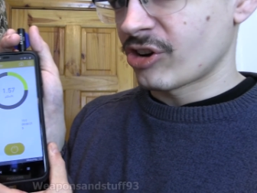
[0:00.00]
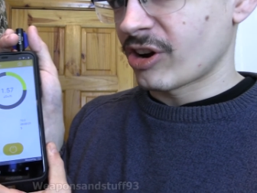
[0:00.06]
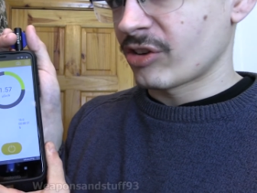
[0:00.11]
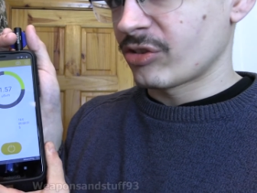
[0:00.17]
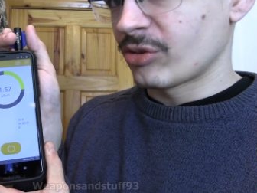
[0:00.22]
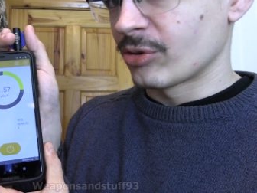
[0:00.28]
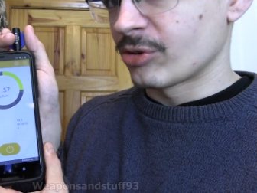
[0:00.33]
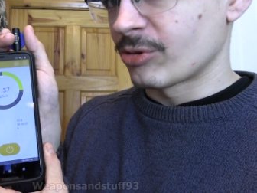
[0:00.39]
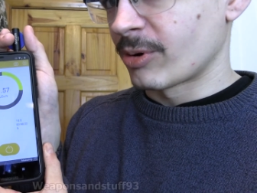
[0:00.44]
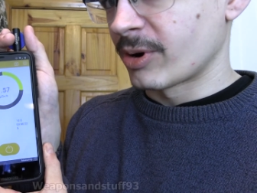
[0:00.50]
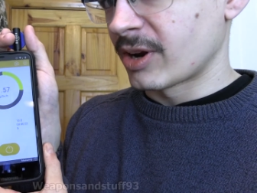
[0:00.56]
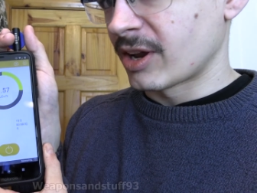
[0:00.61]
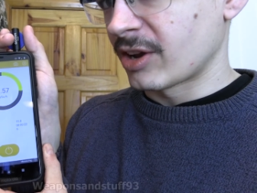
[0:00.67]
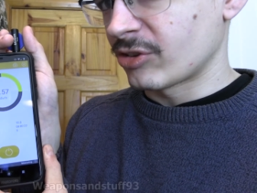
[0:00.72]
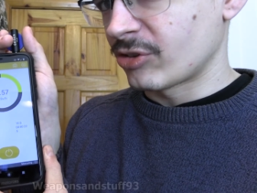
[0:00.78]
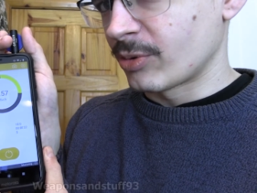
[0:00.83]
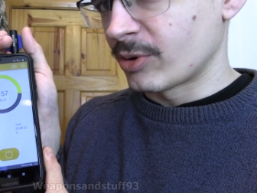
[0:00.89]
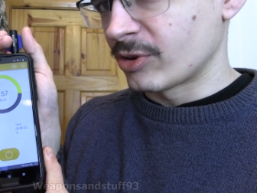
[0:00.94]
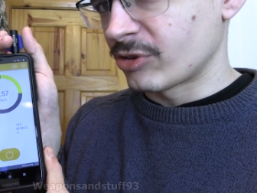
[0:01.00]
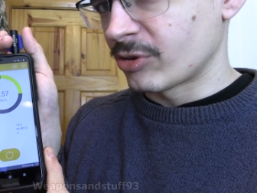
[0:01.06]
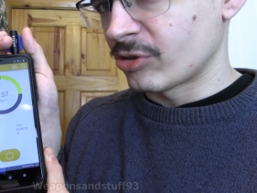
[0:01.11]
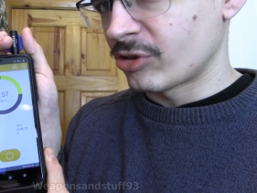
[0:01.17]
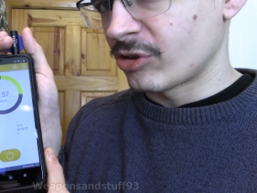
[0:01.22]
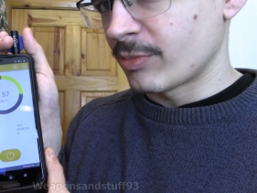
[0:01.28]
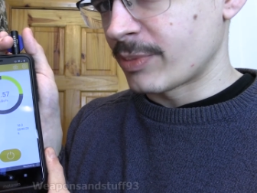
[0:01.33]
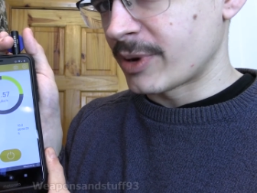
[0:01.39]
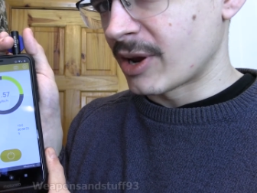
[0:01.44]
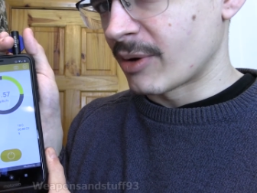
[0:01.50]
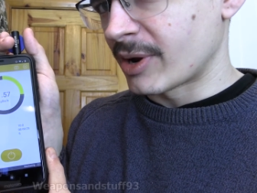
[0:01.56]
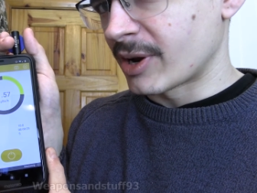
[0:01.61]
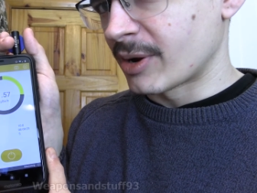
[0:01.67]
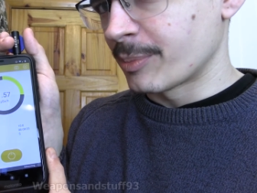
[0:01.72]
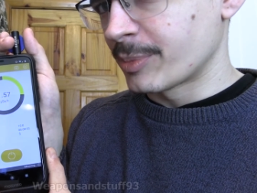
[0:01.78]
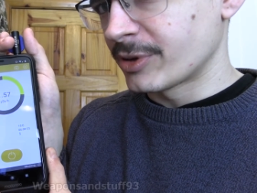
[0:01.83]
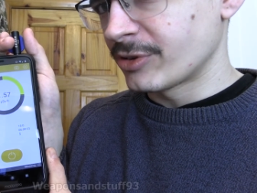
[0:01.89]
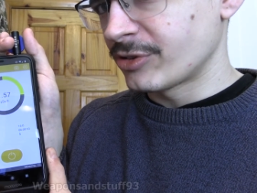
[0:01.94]
check source right next to it, so it should be going
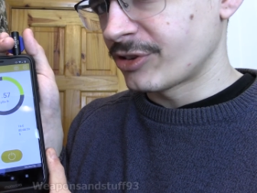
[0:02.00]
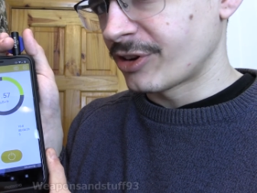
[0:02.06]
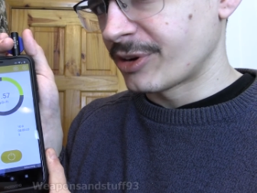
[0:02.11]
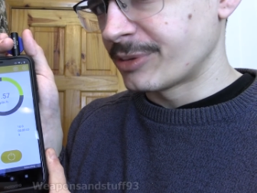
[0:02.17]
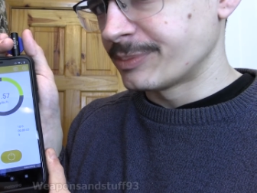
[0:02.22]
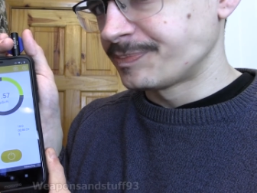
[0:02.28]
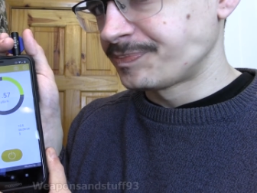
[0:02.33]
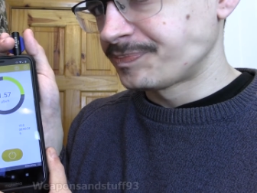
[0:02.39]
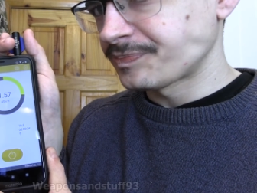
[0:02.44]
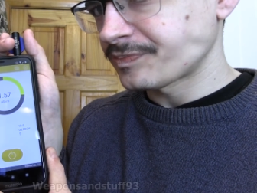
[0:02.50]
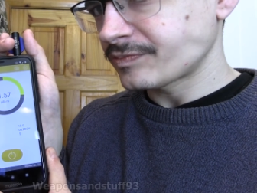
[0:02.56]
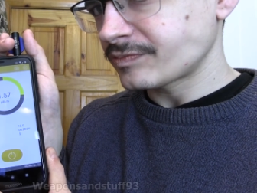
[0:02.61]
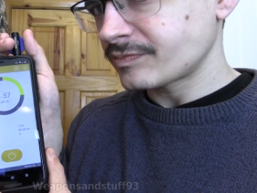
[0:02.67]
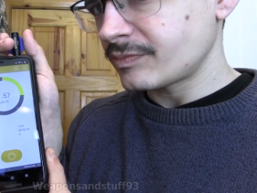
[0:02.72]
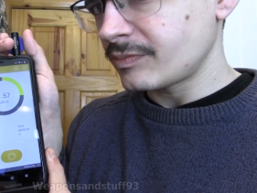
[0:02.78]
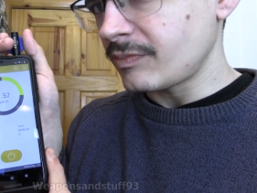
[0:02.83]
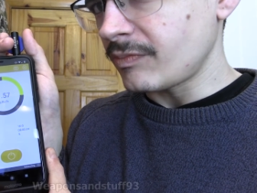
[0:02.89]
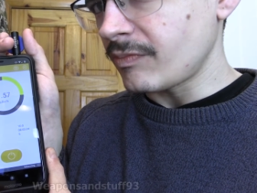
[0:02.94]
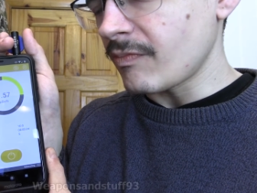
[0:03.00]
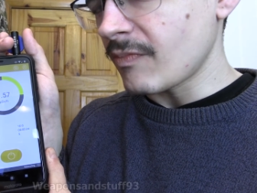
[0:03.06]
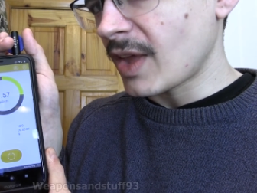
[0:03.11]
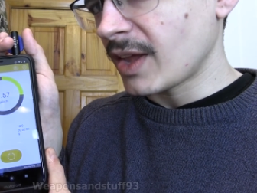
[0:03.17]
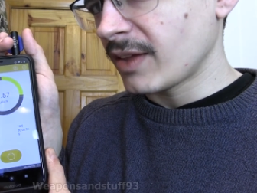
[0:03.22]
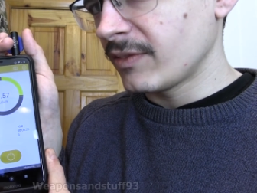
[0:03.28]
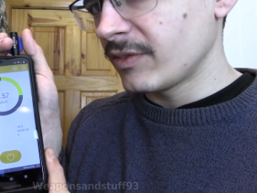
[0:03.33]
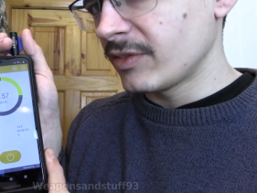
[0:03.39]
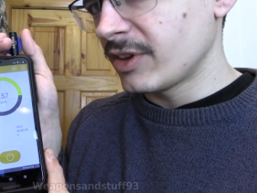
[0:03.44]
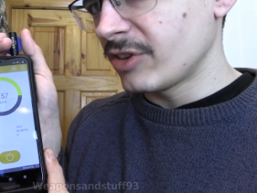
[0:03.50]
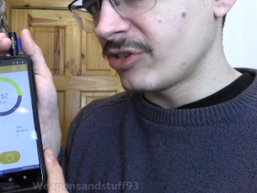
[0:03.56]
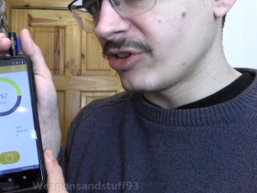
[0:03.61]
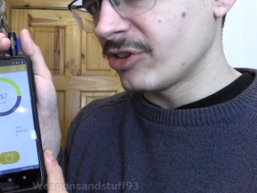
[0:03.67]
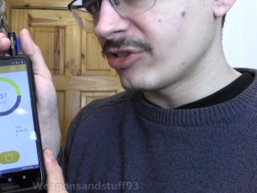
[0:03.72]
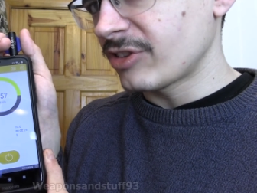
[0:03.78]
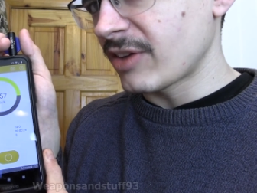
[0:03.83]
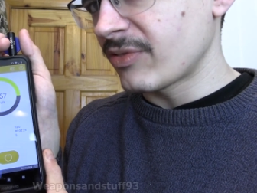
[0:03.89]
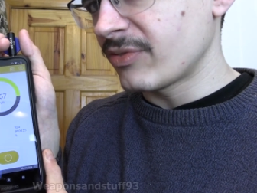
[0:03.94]
up. So this
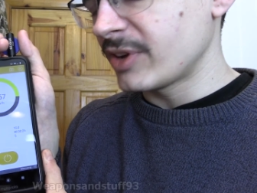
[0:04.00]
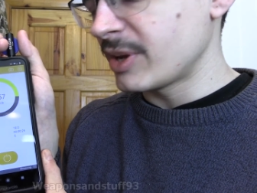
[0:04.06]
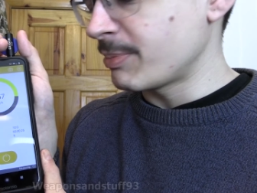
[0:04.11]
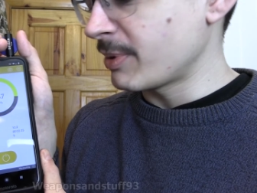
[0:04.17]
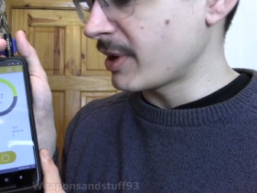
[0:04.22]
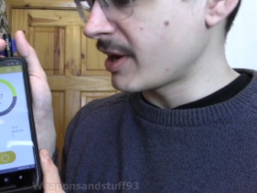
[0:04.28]
is definitely